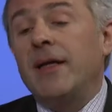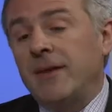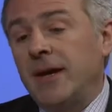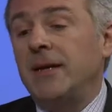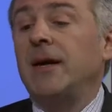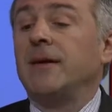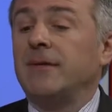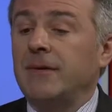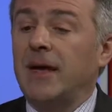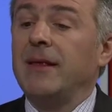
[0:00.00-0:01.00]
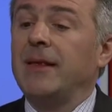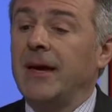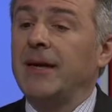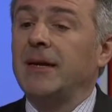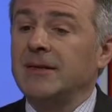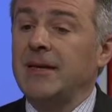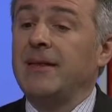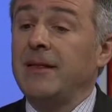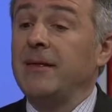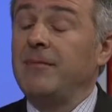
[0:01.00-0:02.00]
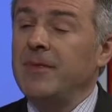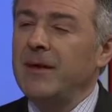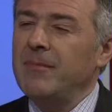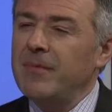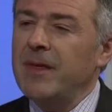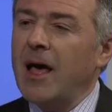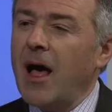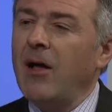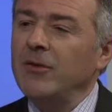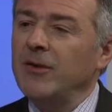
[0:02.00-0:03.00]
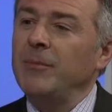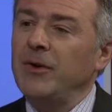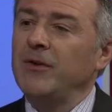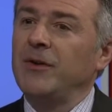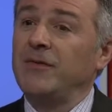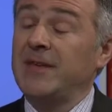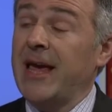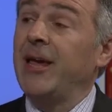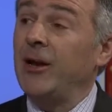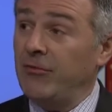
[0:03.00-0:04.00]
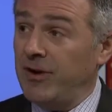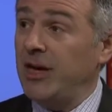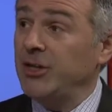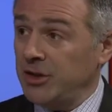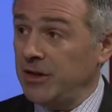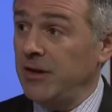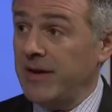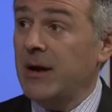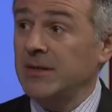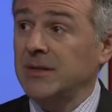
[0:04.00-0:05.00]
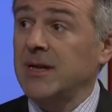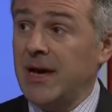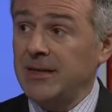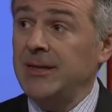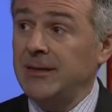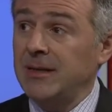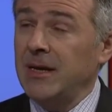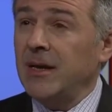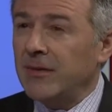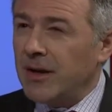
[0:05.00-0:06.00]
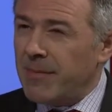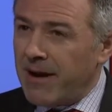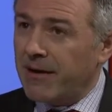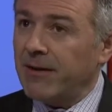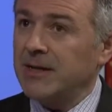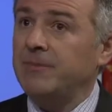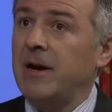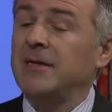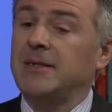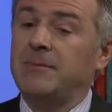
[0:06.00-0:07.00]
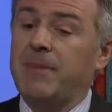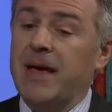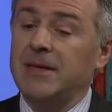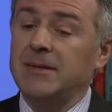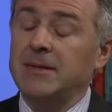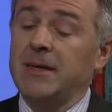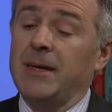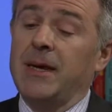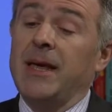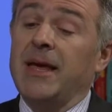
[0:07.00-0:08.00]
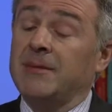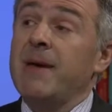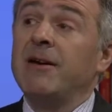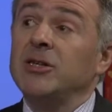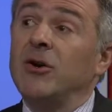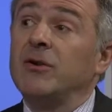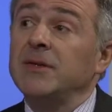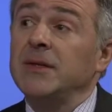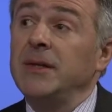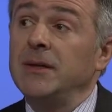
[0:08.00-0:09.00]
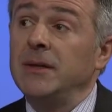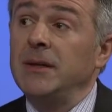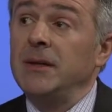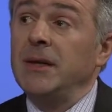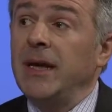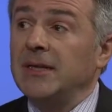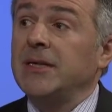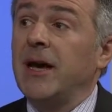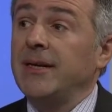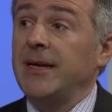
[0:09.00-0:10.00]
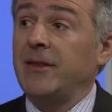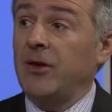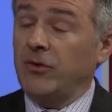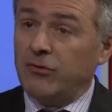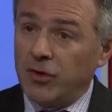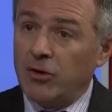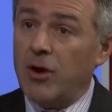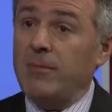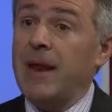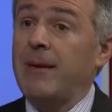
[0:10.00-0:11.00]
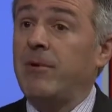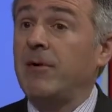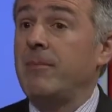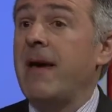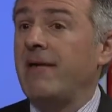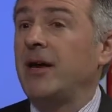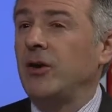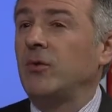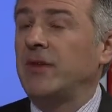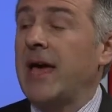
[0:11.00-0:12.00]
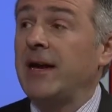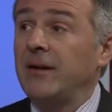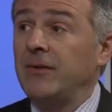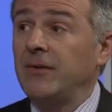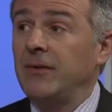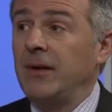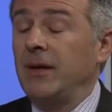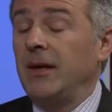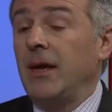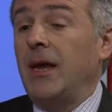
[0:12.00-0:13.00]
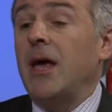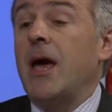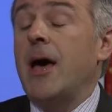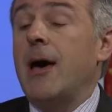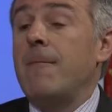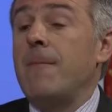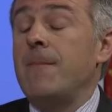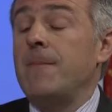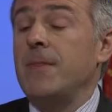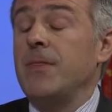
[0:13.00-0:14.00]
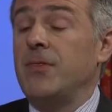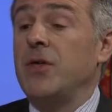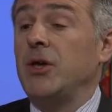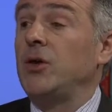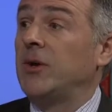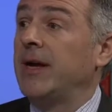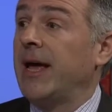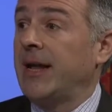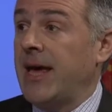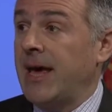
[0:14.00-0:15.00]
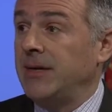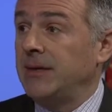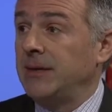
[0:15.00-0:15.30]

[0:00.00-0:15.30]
think it does. I think it does. I think the, the, the ultimate sort of secular religion of our societies that America expresses best is meritocracy, mm -hmm. is the idea that through your own labor and merit, your talents, um, that you can get ahead. It's the